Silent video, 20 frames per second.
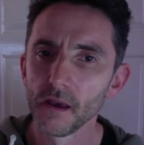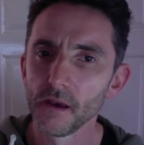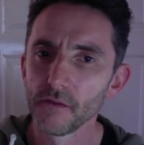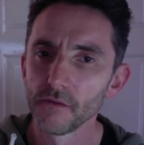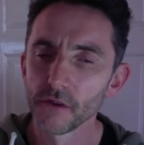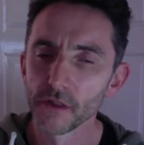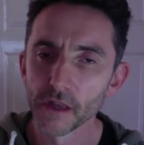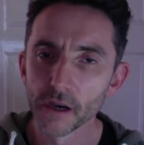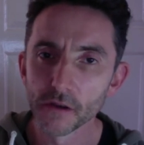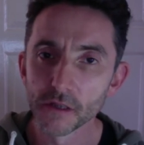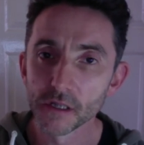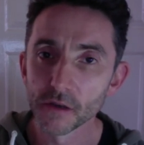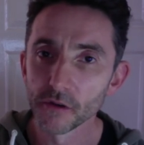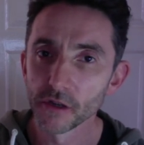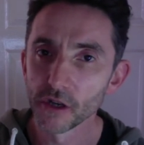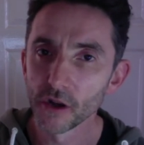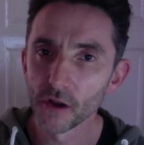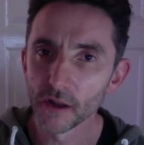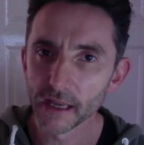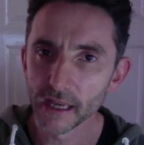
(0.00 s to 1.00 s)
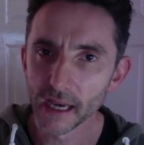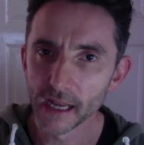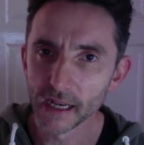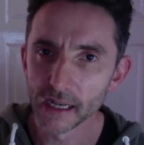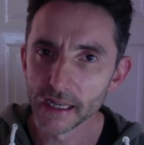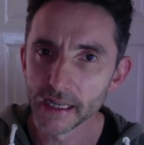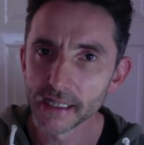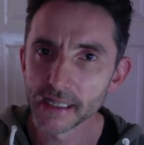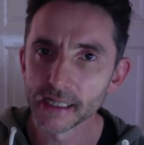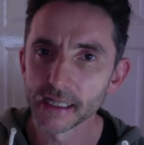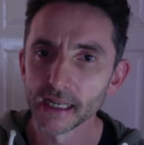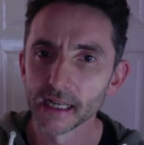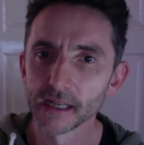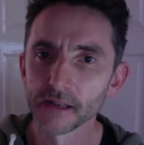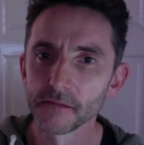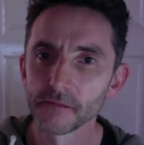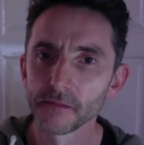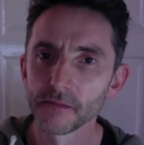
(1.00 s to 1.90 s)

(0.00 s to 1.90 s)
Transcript: For those who are not yet listening,